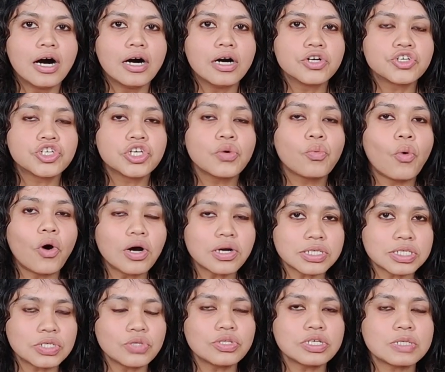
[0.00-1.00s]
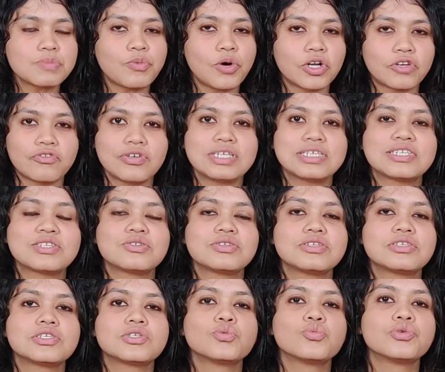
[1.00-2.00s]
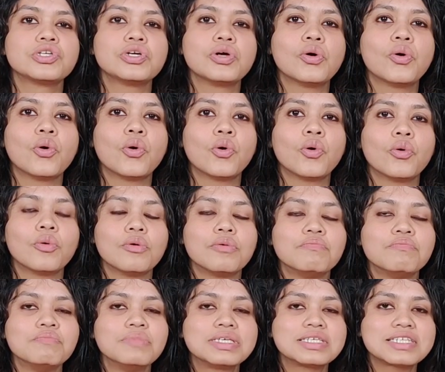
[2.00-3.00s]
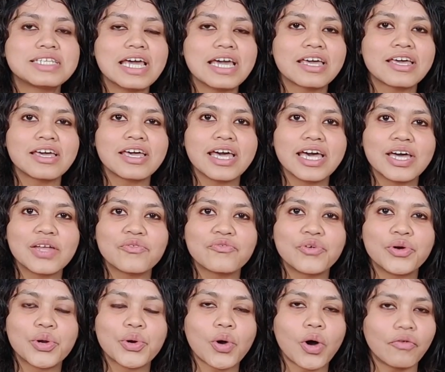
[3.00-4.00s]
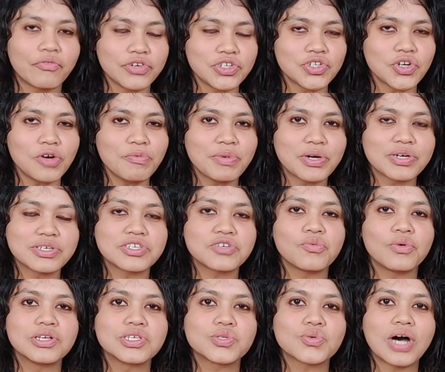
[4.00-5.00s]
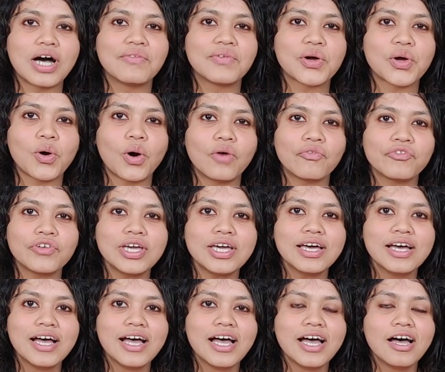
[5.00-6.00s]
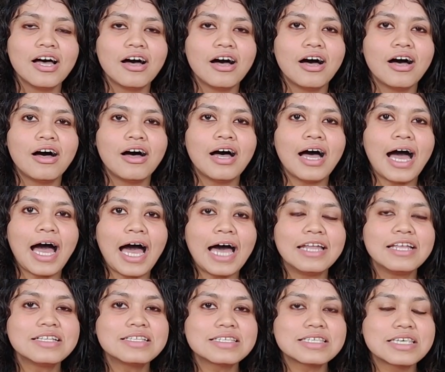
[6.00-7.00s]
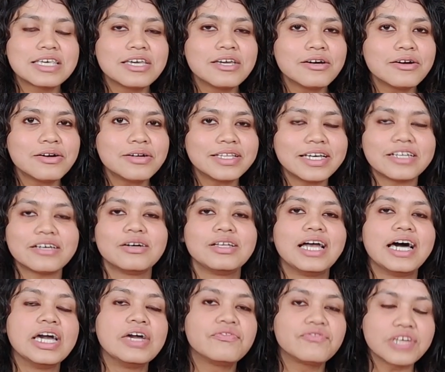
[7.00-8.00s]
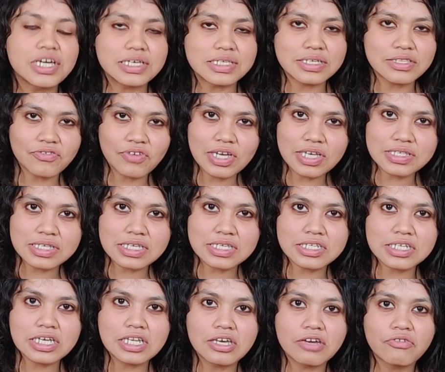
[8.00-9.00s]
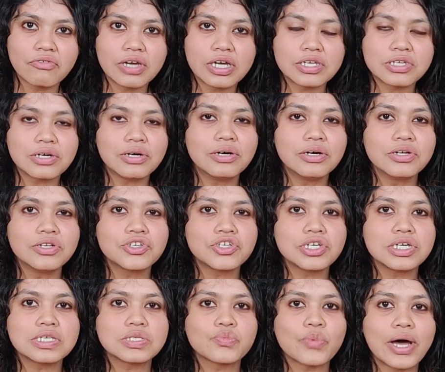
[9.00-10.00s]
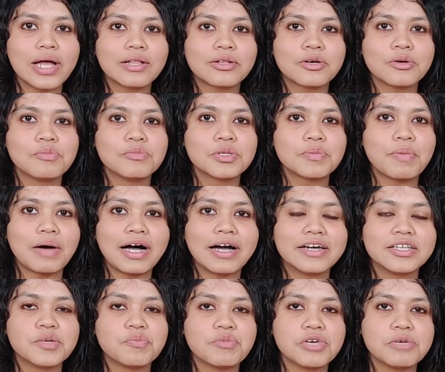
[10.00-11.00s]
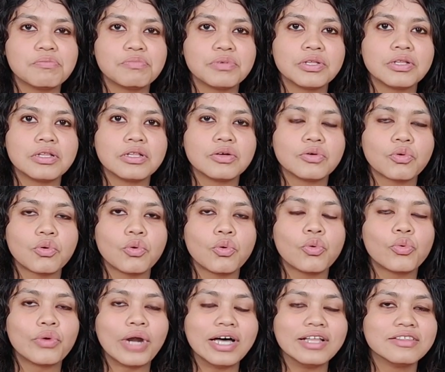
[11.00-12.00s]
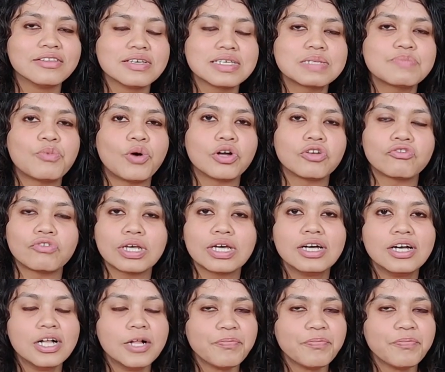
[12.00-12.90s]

she walks into this pottery studio mistaking it for a coffee shop because she wants to have a coffee. And it's here that her life takes a 360-degree turn. She's welcomed by the people who run this pottery